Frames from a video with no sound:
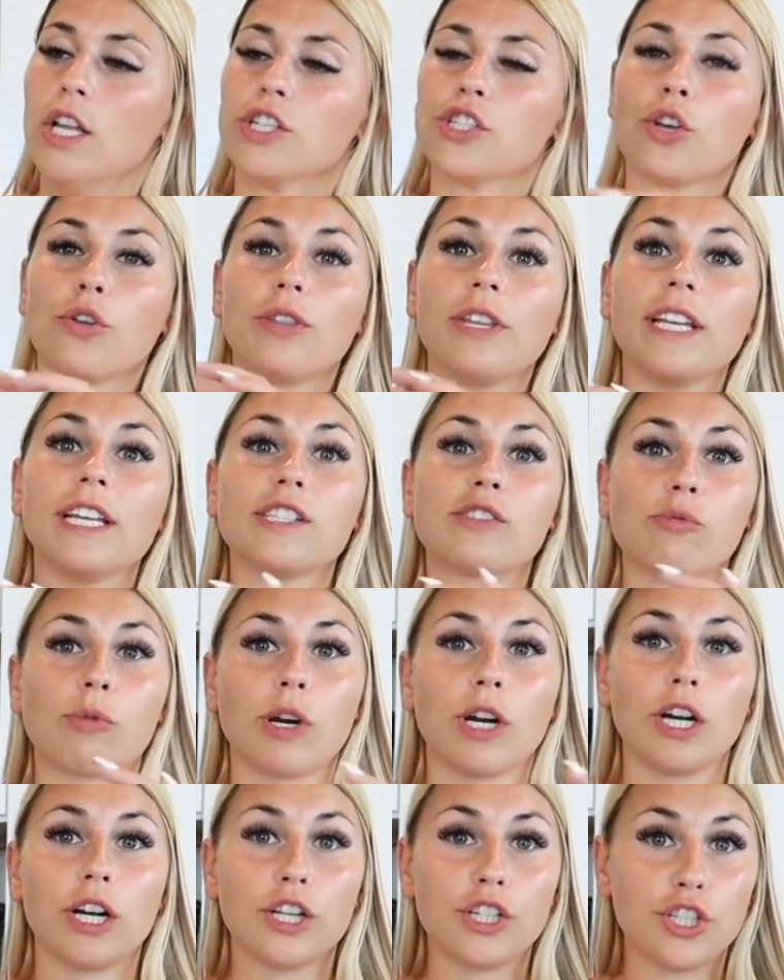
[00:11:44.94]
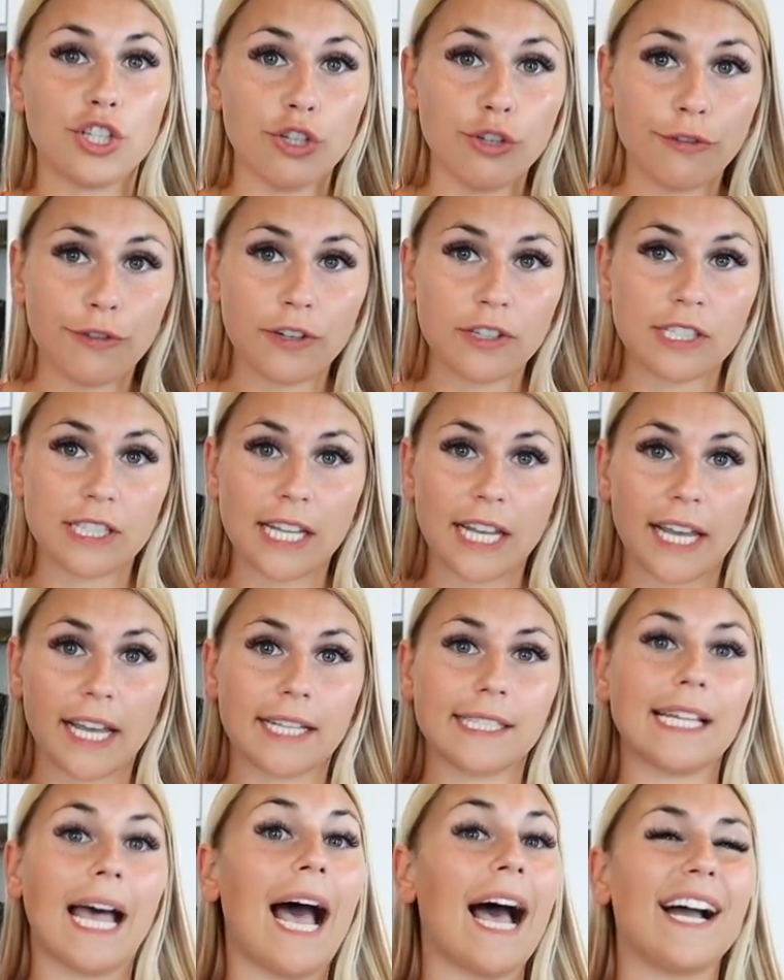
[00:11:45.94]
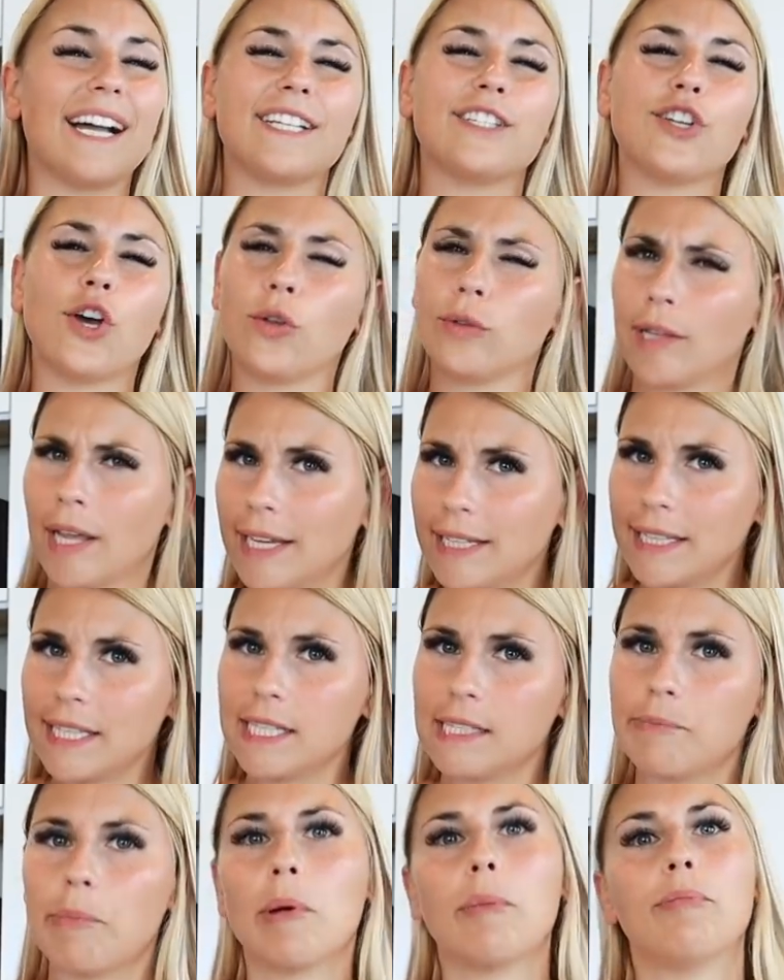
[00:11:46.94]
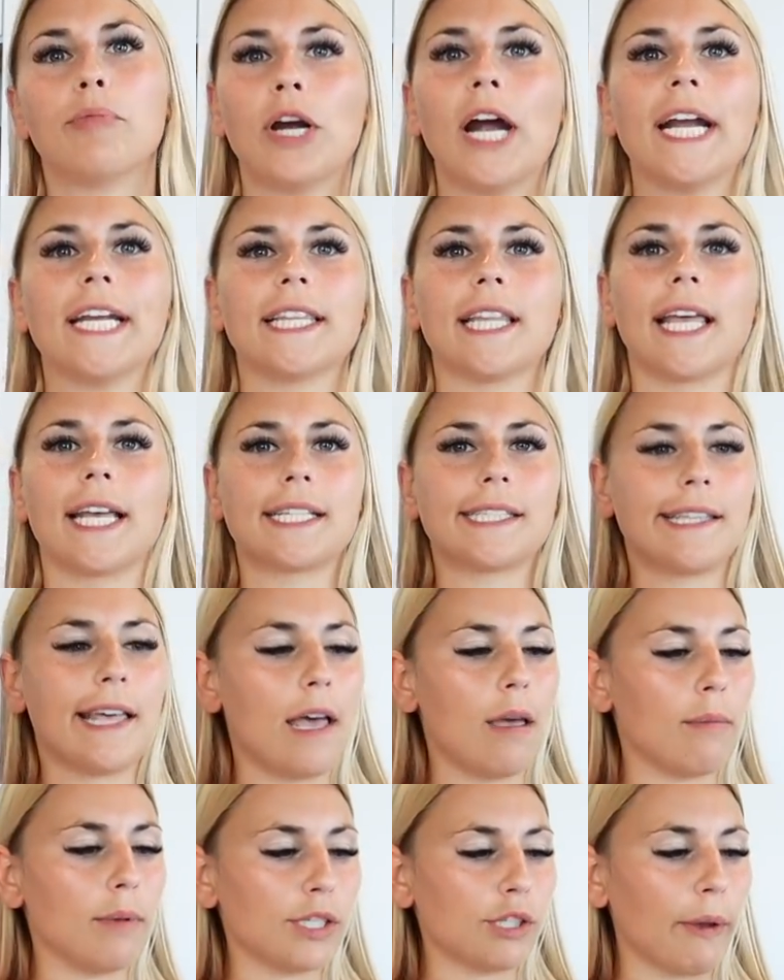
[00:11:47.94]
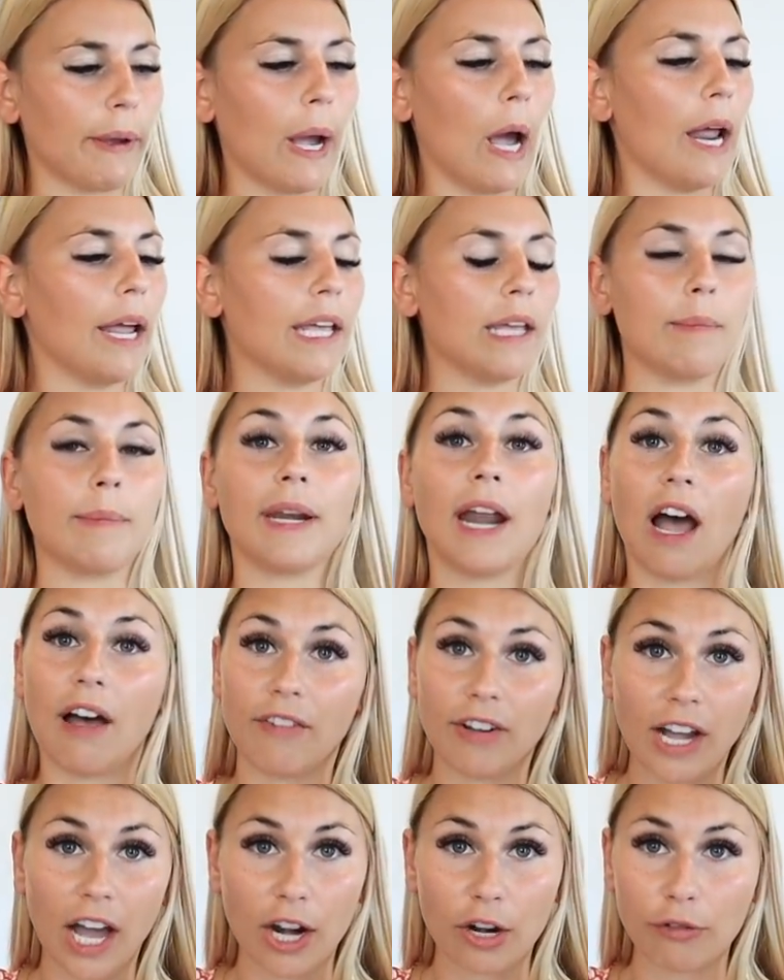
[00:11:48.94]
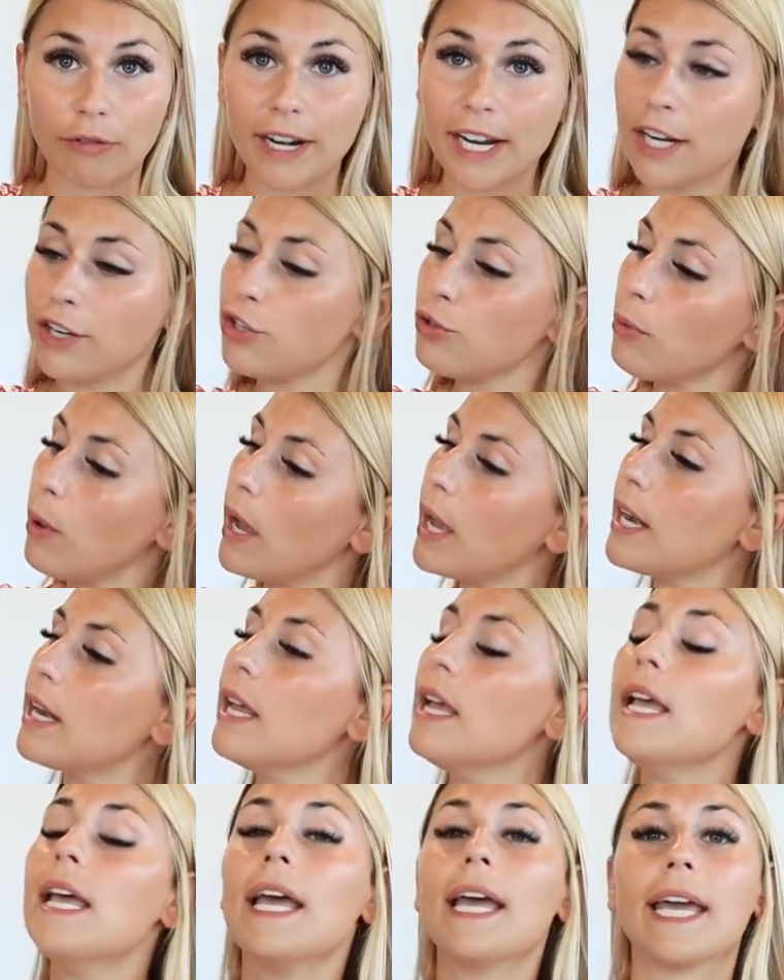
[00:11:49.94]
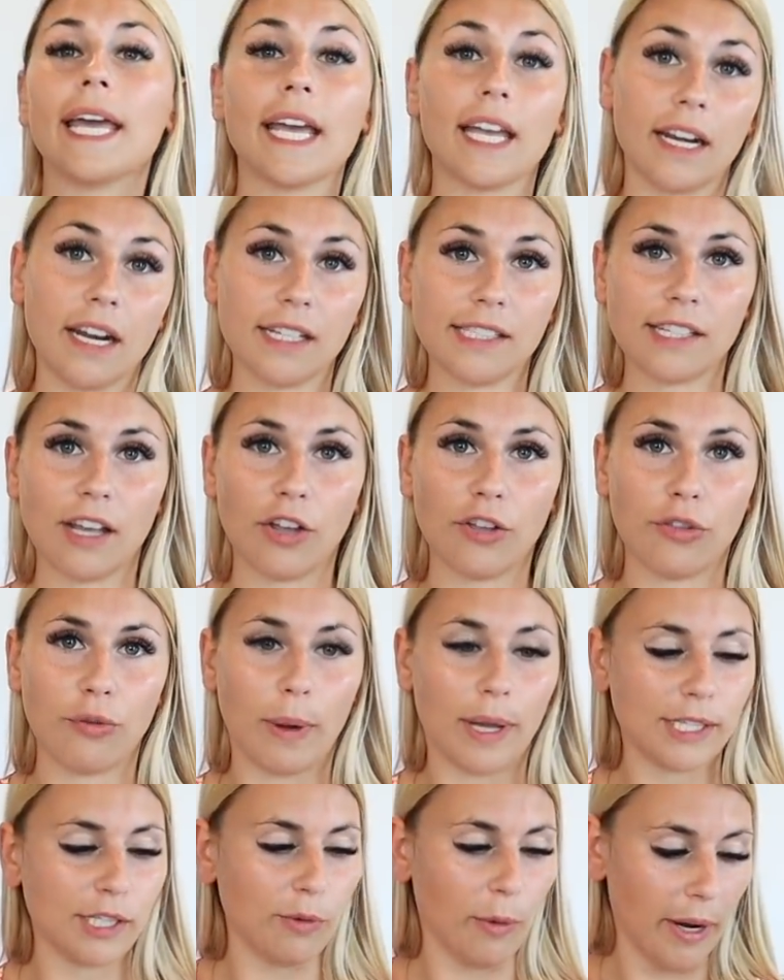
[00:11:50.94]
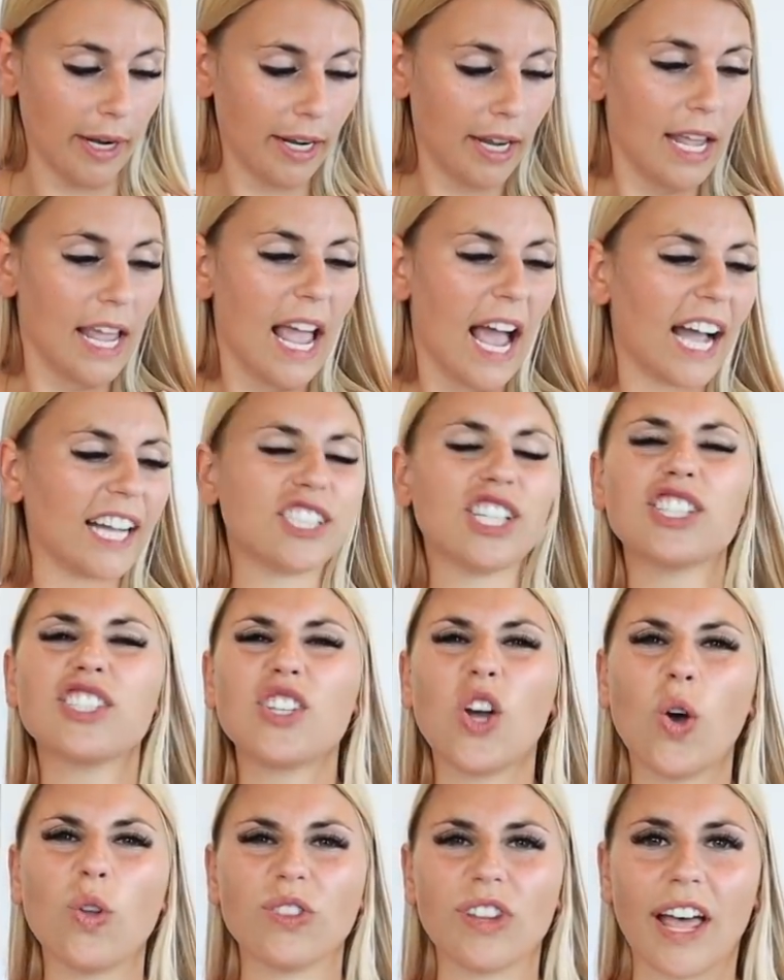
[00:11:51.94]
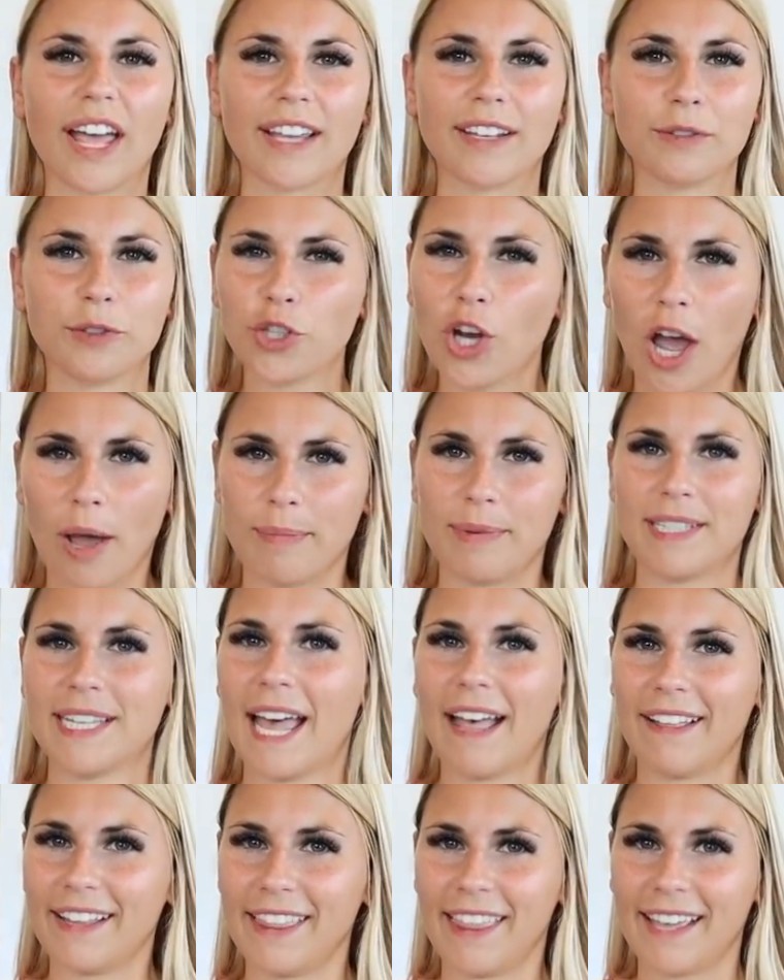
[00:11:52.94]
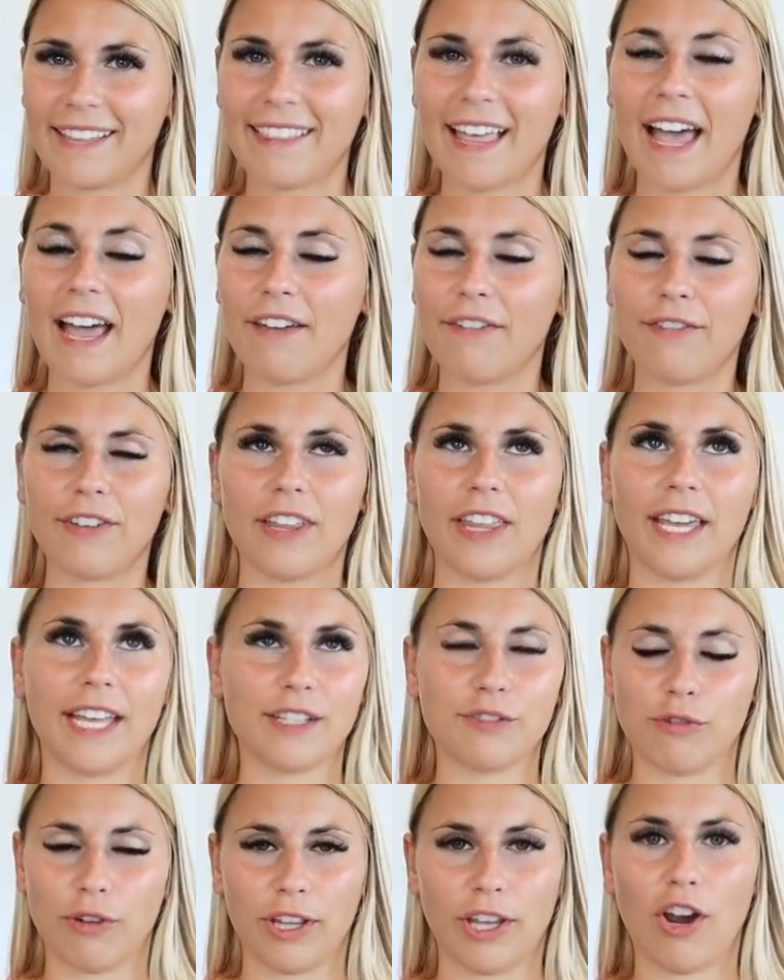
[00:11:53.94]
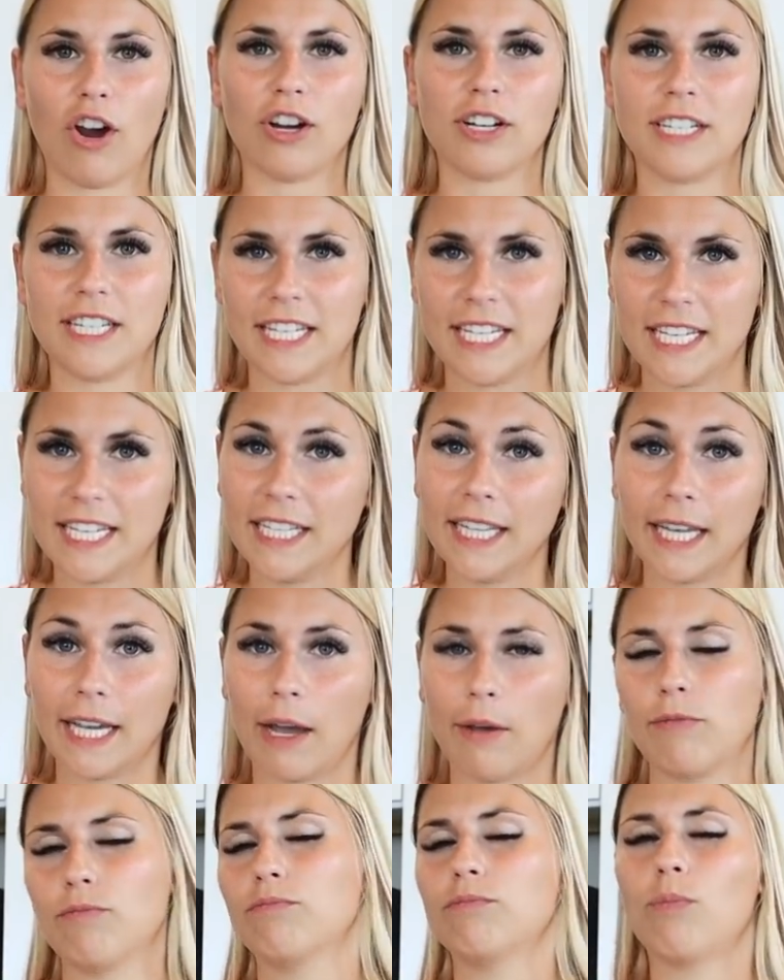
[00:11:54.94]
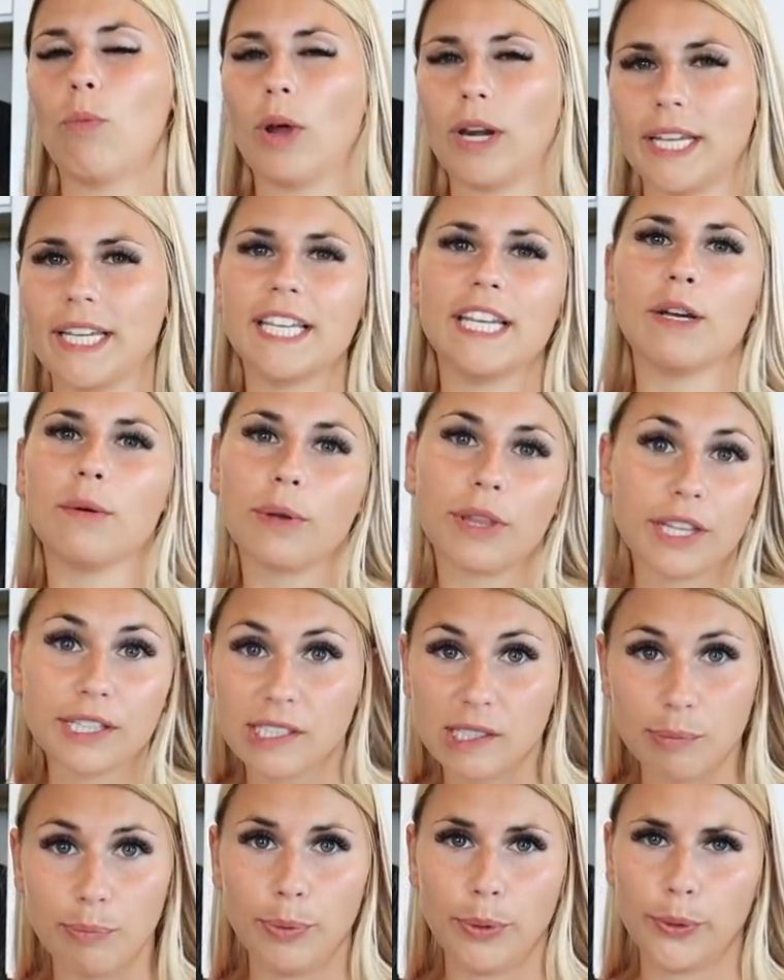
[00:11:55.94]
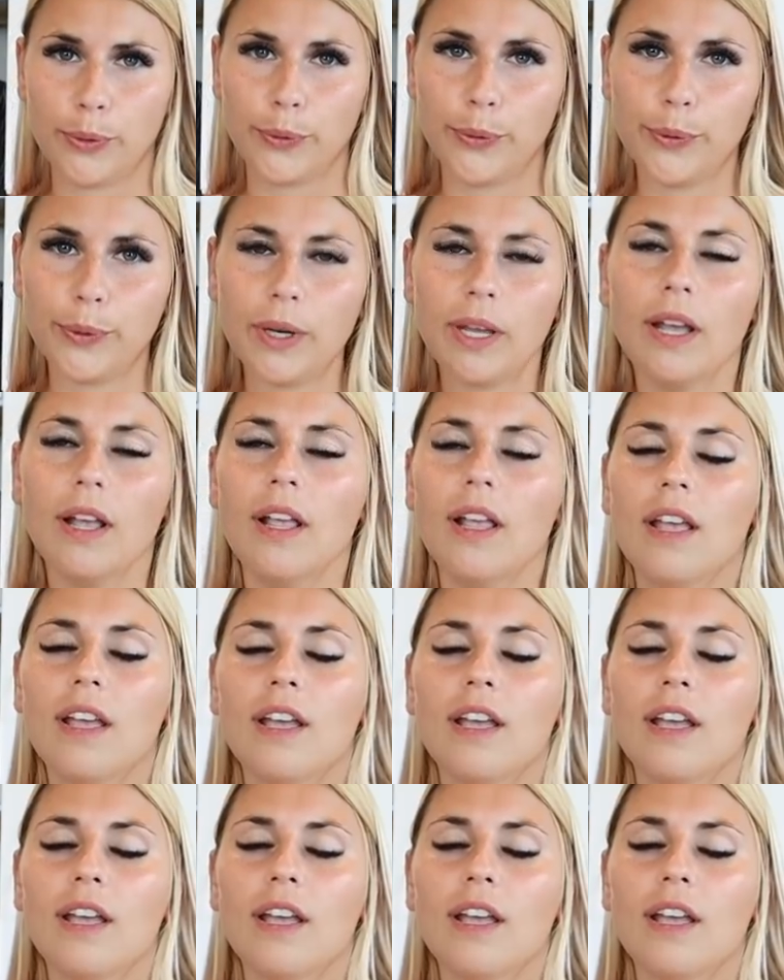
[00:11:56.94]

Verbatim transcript: So these were 2 for $6. I don't like these, but Brian likes them, so I got him an avocado ranch one and a Southwest one. I just don't like chopped salad like that. I feel like it's really hard to eat. Like, I want to eat it with a spoon.